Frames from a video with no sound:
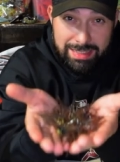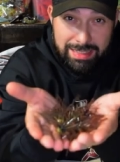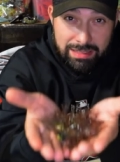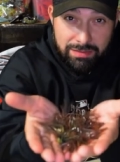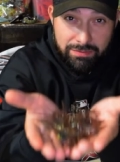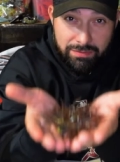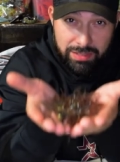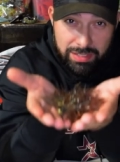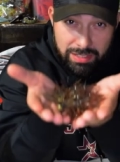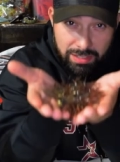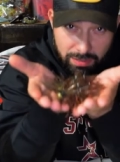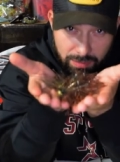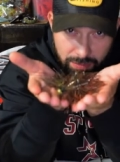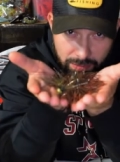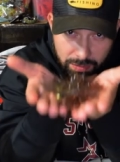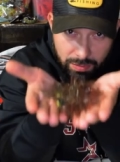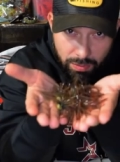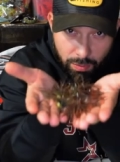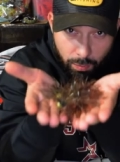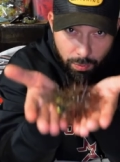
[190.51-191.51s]
in the video
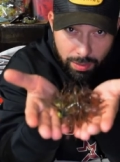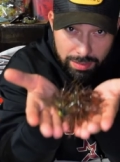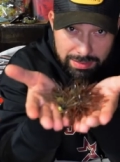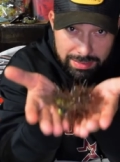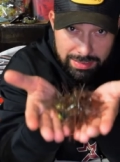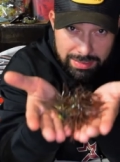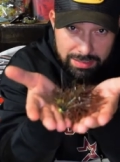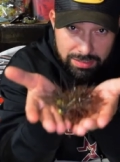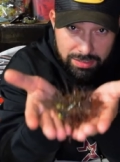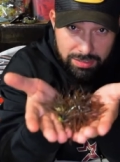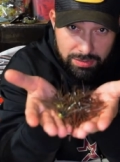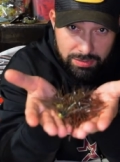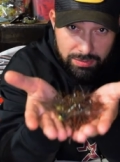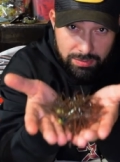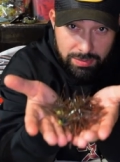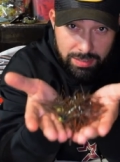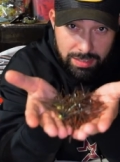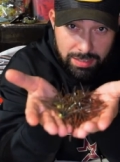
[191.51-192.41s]
what these do